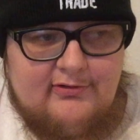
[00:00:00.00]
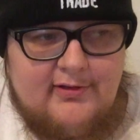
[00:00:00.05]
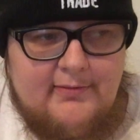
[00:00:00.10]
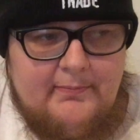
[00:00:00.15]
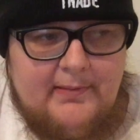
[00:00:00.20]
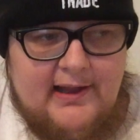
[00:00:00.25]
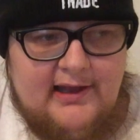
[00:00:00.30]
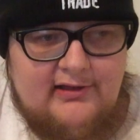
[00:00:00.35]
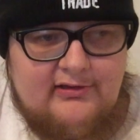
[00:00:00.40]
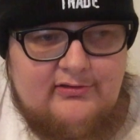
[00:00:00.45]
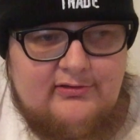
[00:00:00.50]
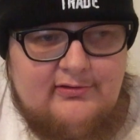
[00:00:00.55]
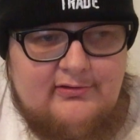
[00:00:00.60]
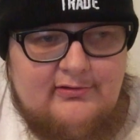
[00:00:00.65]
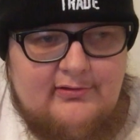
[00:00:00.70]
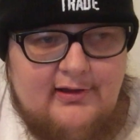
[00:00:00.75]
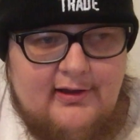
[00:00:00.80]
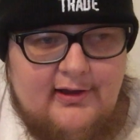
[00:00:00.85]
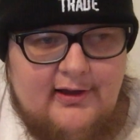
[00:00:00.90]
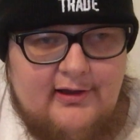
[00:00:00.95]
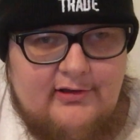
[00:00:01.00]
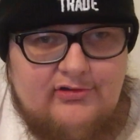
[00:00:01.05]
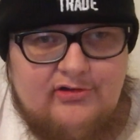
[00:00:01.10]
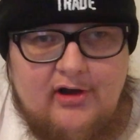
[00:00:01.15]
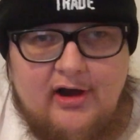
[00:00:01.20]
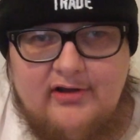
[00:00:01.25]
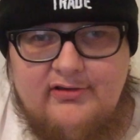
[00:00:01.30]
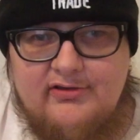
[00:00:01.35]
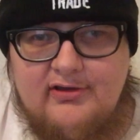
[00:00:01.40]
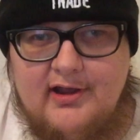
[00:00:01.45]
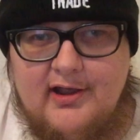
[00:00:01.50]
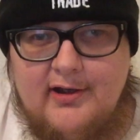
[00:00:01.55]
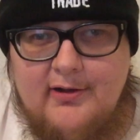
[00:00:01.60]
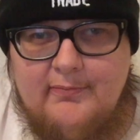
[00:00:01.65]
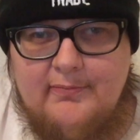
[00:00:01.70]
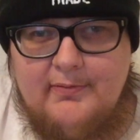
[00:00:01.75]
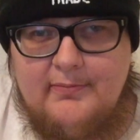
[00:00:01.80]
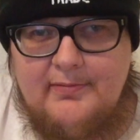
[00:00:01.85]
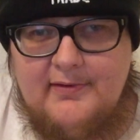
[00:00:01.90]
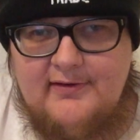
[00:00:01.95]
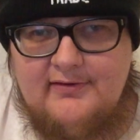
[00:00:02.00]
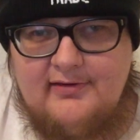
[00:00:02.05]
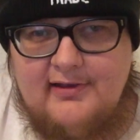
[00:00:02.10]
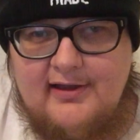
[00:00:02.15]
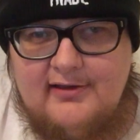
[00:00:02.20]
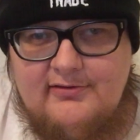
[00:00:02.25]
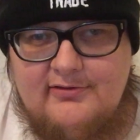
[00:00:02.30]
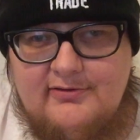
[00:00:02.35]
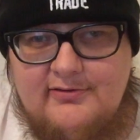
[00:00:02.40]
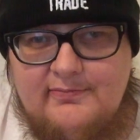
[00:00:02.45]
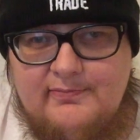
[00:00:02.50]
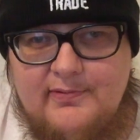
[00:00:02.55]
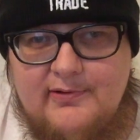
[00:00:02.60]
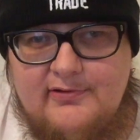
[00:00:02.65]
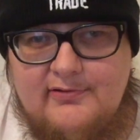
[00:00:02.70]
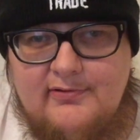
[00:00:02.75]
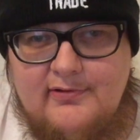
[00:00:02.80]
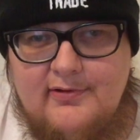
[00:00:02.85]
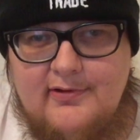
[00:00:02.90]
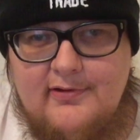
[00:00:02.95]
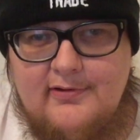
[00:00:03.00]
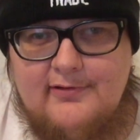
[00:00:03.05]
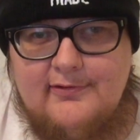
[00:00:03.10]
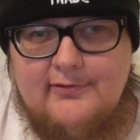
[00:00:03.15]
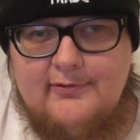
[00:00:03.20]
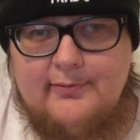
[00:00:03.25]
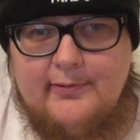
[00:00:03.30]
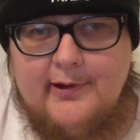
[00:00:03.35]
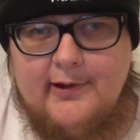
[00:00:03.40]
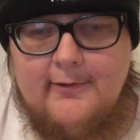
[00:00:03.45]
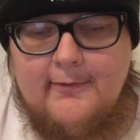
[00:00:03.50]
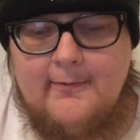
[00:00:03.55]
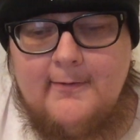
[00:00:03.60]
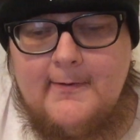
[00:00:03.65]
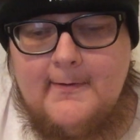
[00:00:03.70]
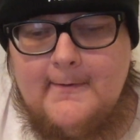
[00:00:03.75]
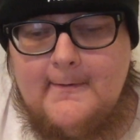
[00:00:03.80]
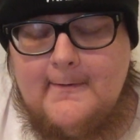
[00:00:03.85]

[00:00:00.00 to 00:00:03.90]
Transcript: the best uh, charting album that he's had since Brutal Youth as well.